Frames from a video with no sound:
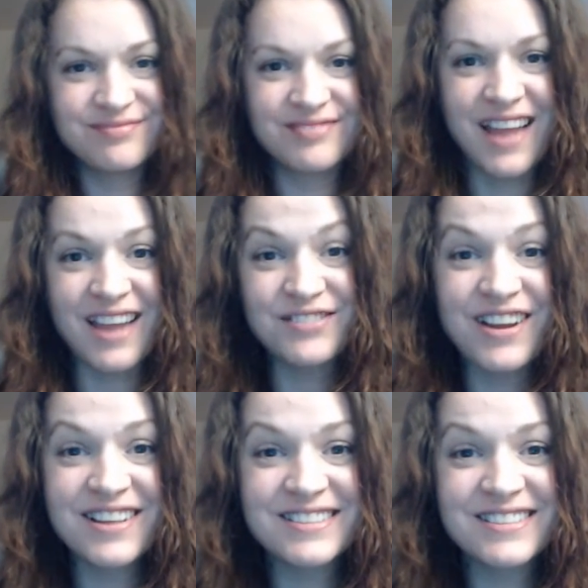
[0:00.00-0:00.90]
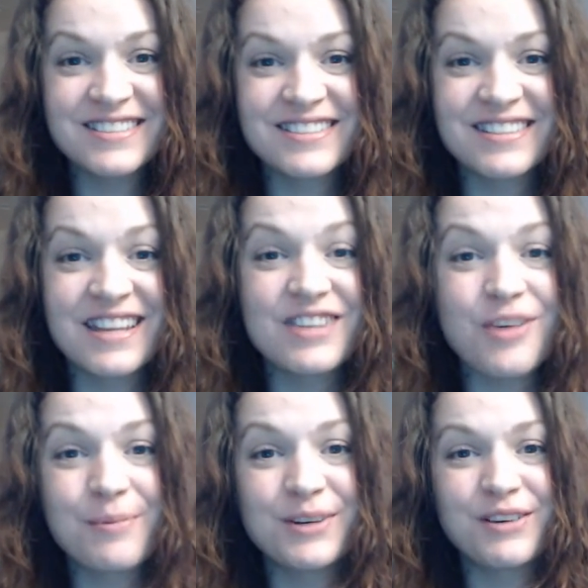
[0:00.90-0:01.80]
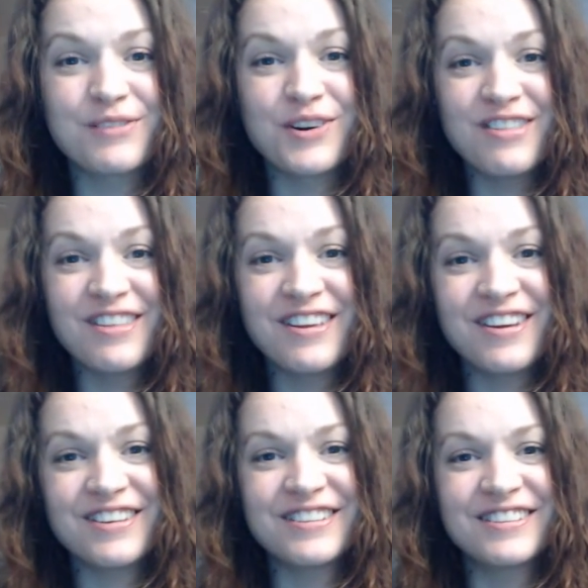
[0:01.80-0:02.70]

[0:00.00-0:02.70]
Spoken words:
Hi friends, Andromeda of Earth here.